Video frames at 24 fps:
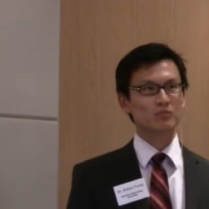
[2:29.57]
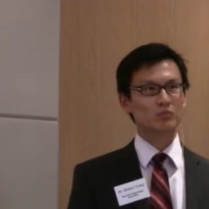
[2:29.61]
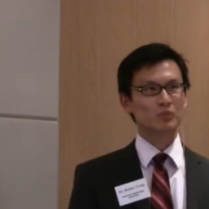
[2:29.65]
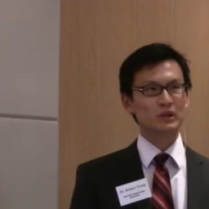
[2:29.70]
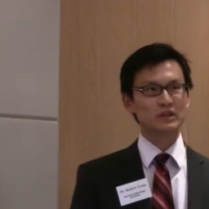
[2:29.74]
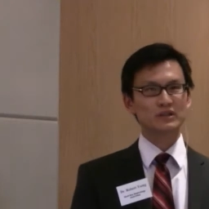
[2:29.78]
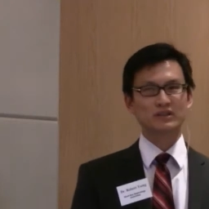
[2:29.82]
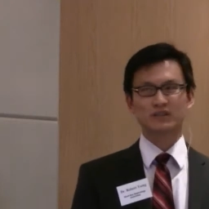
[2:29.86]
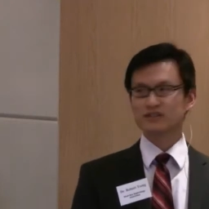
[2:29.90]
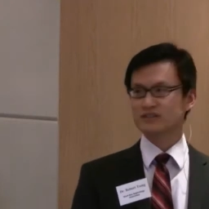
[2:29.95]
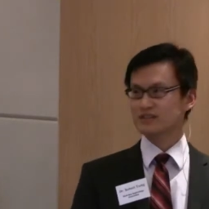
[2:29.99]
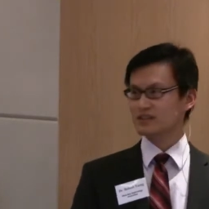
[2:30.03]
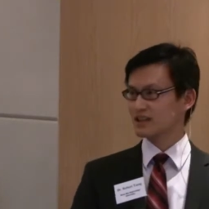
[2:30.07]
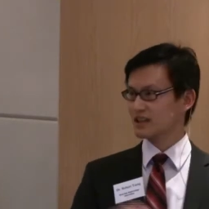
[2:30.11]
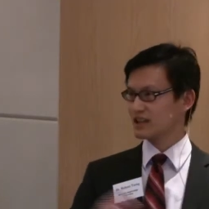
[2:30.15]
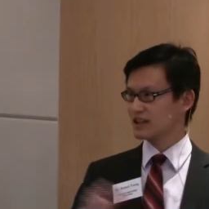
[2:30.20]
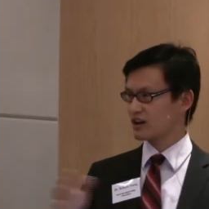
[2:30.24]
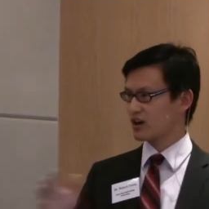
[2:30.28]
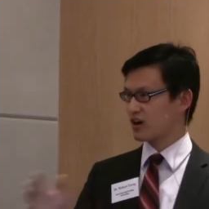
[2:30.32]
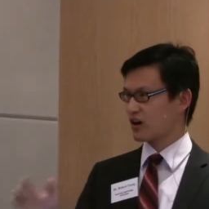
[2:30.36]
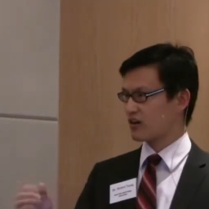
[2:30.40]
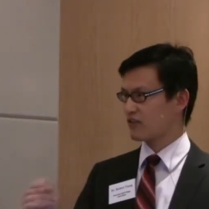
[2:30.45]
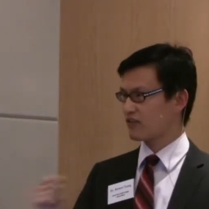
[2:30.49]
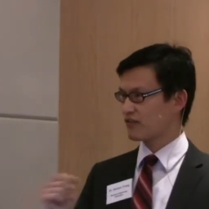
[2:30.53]
we just
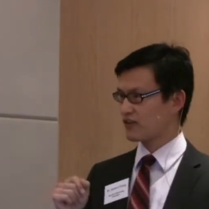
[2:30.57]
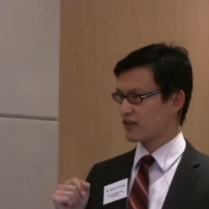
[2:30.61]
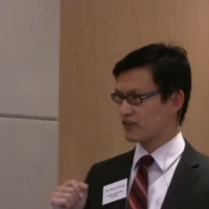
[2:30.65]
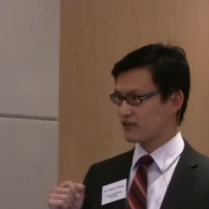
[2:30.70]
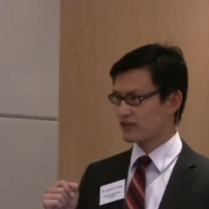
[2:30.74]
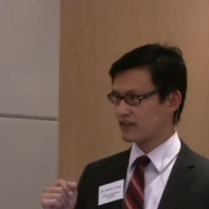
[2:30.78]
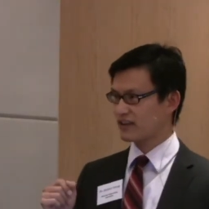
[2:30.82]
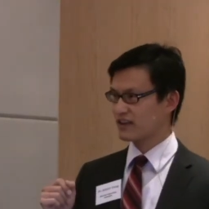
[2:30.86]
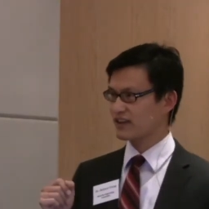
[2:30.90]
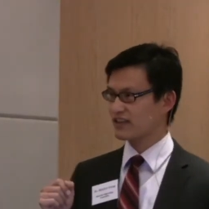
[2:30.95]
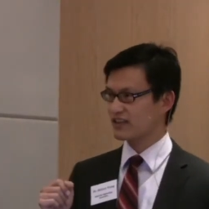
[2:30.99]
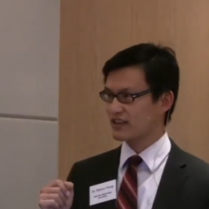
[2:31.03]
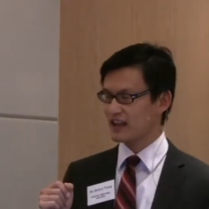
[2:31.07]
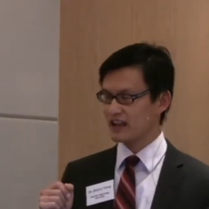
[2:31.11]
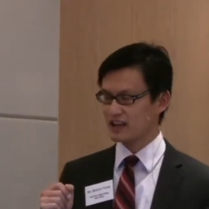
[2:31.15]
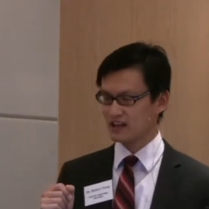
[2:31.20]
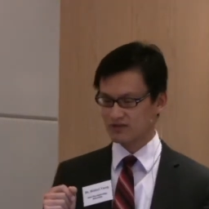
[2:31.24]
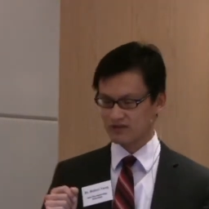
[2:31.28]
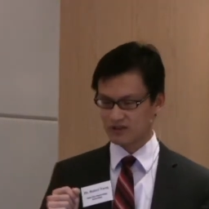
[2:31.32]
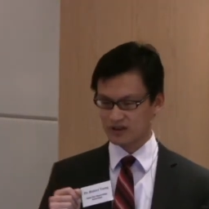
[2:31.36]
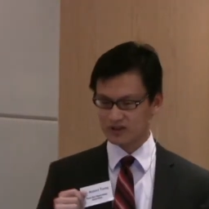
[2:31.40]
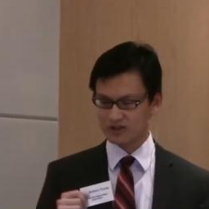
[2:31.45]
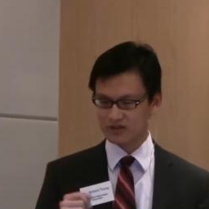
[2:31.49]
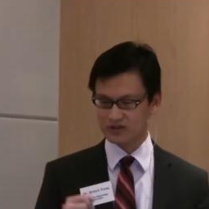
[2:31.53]
hit our 50th
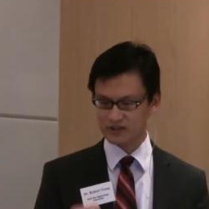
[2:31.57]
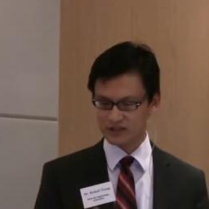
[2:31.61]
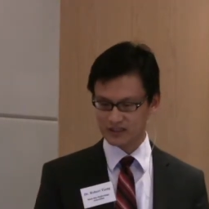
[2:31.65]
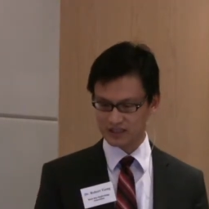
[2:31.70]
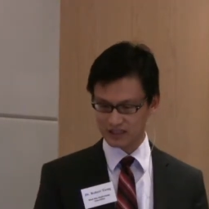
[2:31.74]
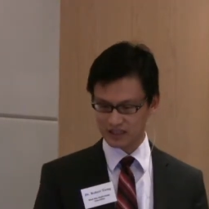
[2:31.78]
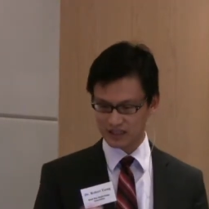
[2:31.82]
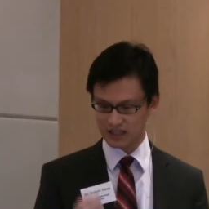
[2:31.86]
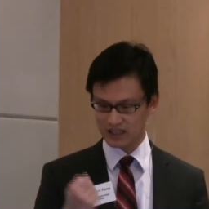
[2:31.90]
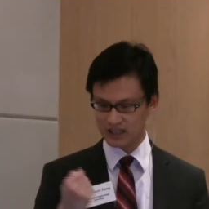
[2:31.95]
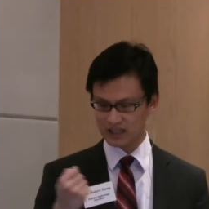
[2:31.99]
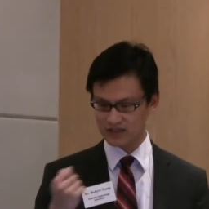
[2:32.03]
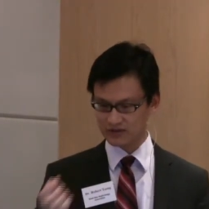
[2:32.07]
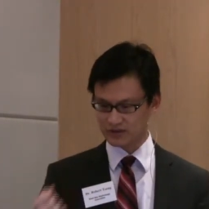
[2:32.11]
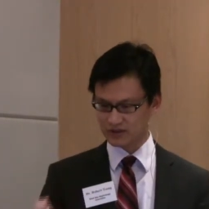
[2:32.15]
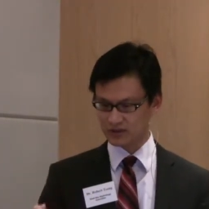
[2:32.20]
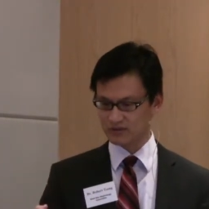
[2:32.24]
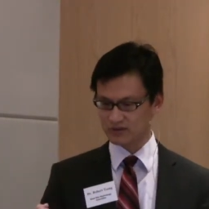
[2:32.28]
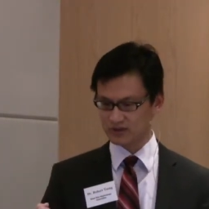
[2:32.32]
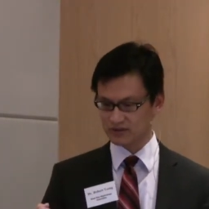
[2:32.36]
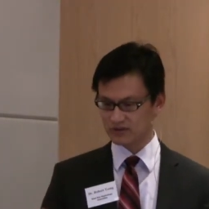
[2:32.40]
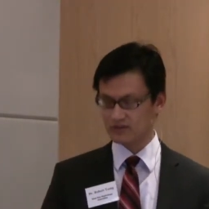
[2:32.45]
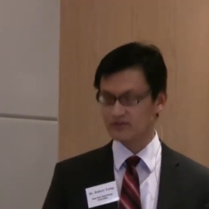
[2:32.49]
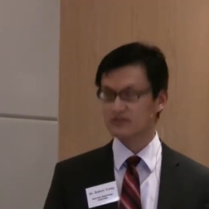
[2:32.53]
anniversary uh, in
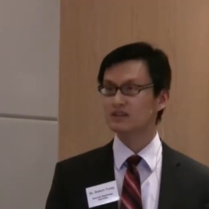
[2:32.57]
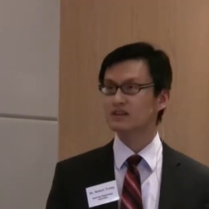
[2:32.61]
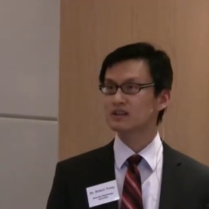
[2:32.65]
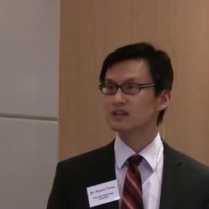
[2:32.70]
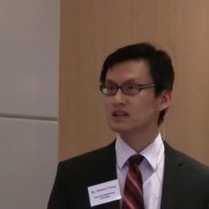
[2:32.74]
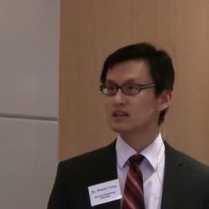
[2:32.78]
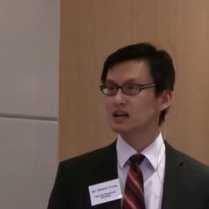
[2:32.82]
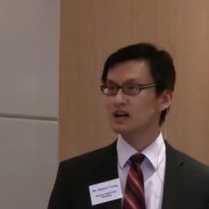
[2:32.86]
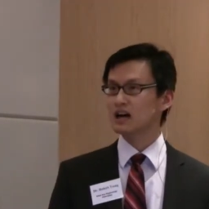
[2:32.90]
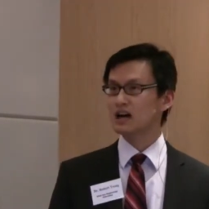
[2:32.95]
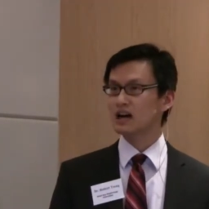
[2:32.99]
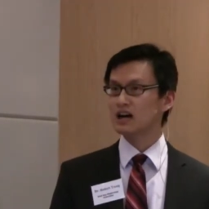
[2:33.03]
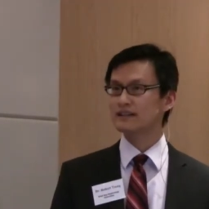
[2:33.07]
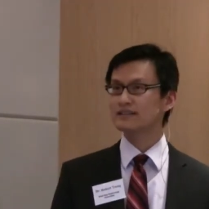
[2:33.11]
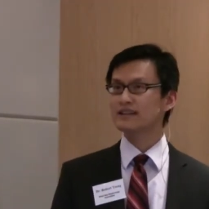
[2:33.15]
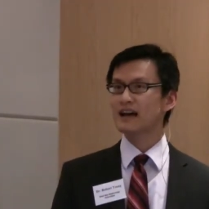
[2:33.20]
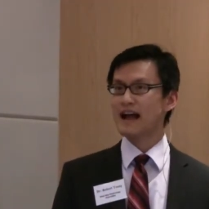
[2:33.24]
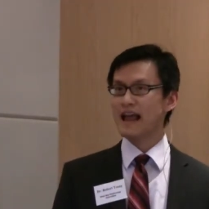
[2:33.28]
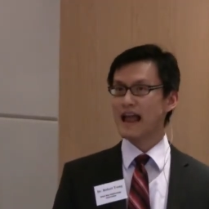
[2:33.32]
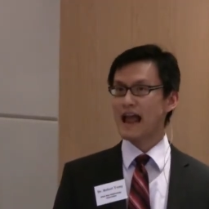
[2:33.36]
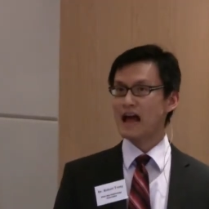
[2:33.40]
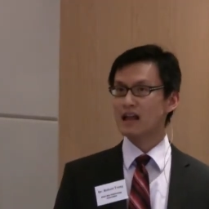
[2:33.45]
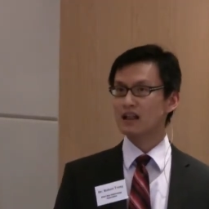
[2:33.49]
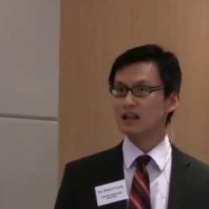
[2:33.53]
terms of uh,
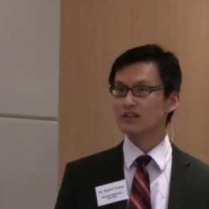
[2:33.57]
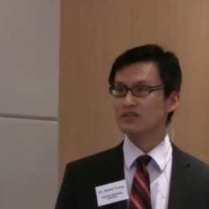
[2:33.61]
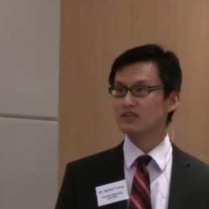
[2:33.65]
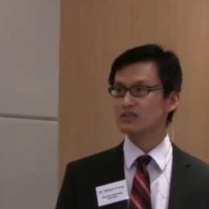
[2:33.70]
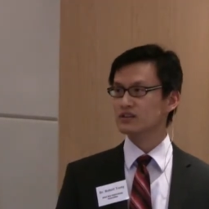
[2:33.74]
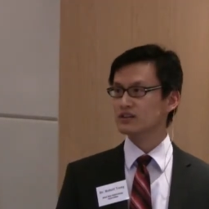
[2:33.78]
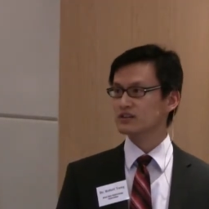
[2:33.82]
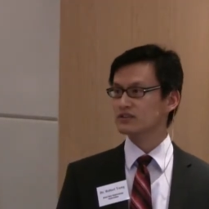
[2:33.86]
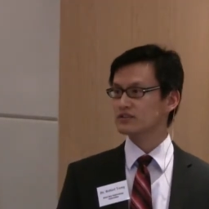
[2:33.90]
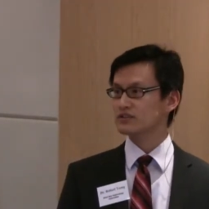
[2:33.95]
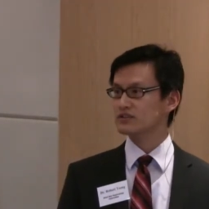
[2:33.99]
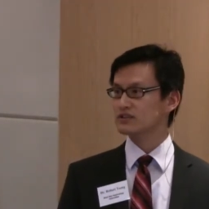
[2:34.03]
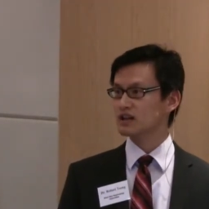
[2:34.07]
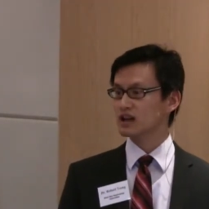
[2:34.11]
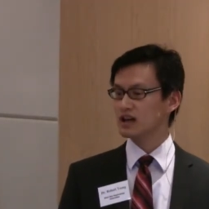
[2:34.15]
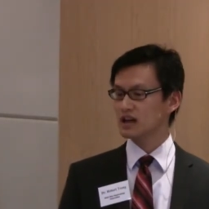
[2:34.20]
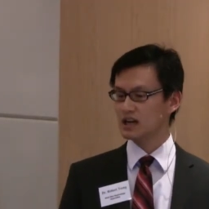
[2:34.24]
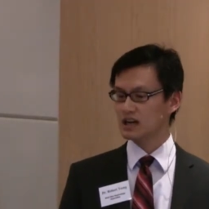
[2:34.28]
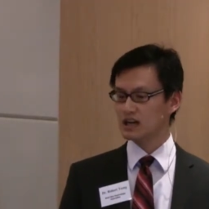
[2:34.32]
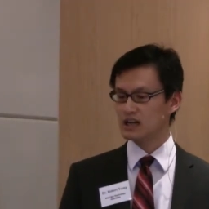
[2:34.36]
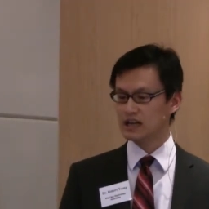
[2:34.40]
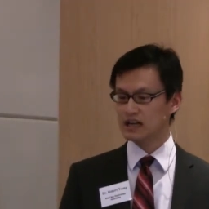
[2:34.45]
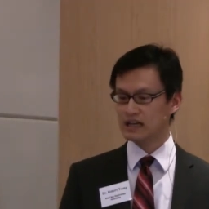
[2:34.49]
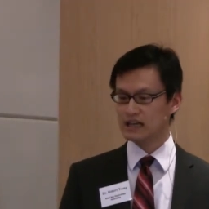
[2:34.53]
dialysis.
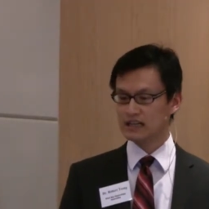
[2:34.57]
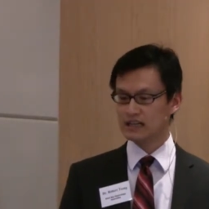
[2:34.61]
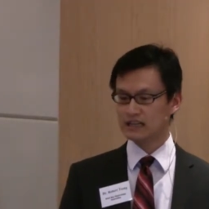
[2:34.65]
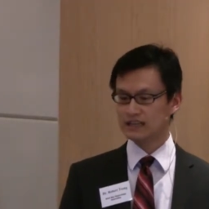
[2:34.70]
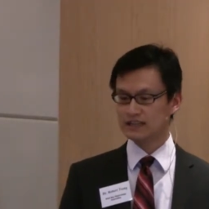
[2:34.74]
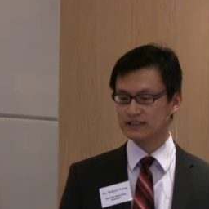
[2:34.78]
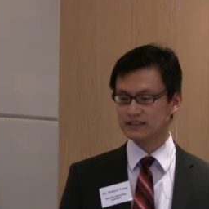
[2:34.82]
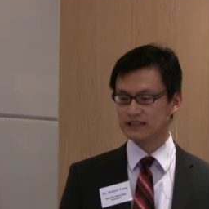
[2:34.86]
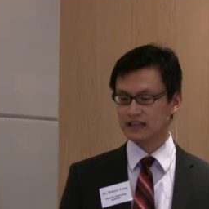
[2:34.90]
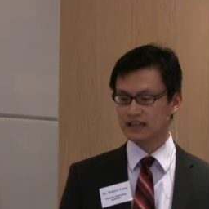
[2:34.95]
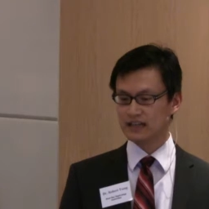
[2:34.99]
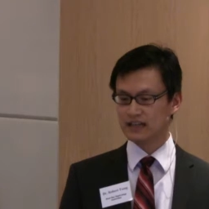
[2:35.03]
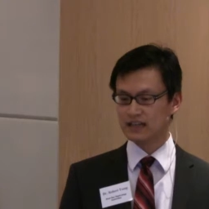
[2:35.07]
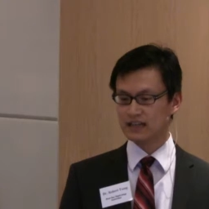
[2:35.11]
and